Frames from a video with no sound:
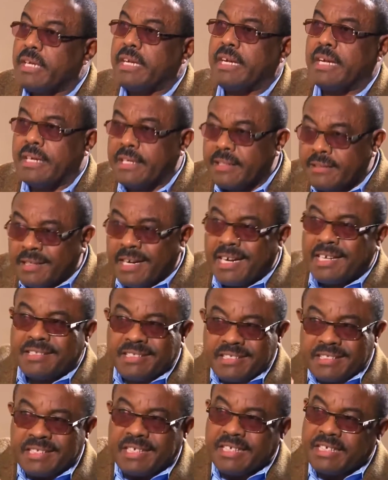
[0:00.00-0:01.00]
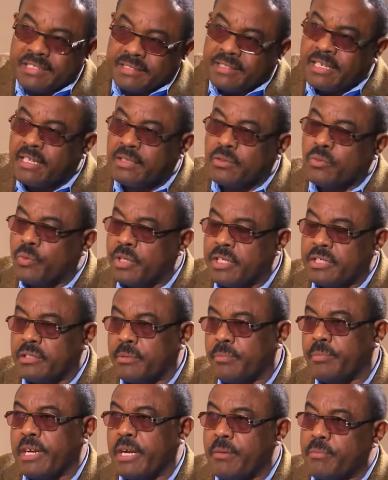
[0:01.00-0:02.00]
and that's the result where the
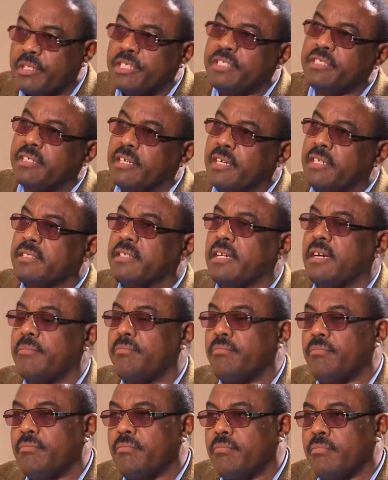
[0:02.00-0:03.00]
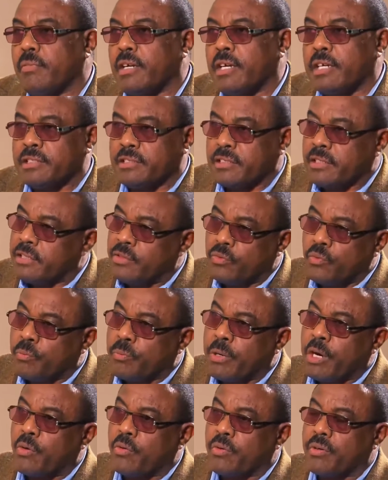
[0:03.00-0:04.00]
Prime Minister has come into
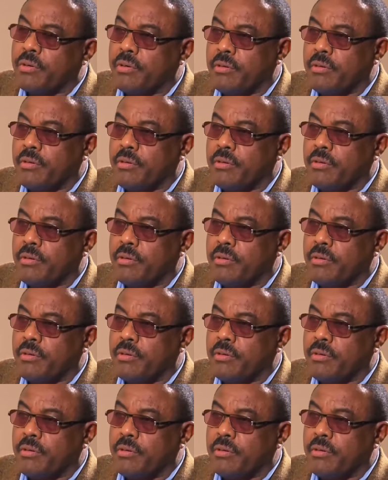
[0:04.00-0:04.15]
power.